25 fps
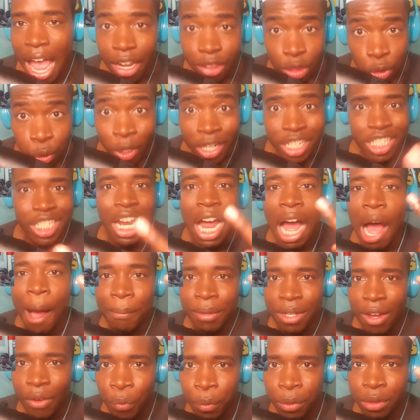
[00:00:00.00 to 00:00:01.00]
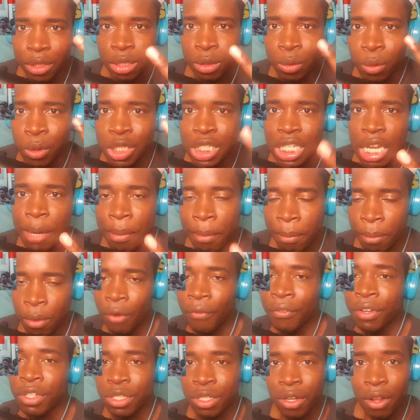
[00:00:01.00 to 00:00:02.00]
three times i went to three separate
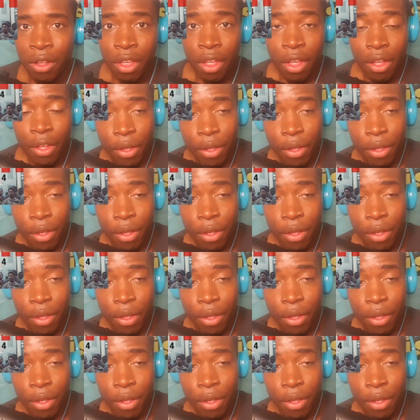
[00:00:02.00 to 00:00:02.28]
movies